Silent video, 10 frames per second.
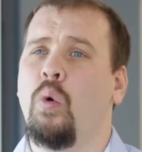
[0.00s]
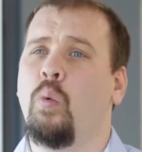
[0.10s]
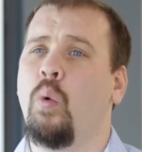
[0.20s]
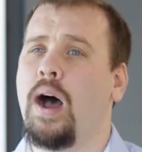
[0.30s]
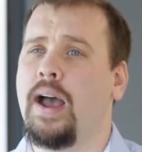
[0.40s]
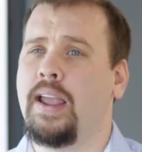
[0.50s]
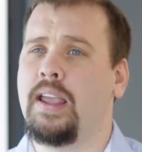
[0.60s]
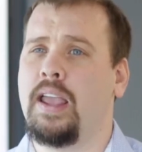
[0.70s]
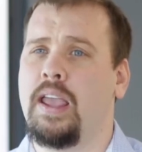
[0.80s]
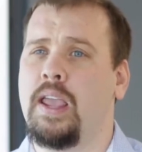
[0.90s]

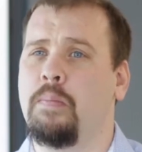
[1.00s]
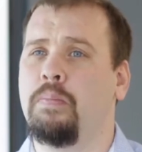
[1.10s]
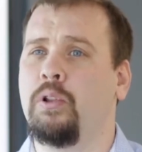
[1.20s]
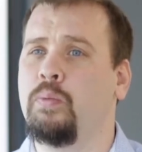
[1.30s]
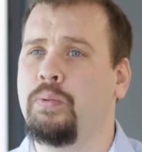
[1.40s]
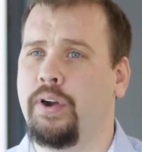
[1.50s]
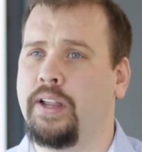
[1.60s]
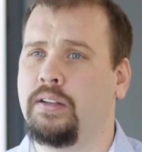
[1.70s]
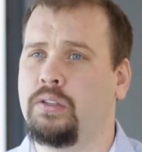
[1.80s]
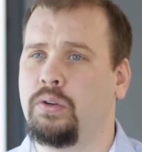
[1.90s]
why a blueprint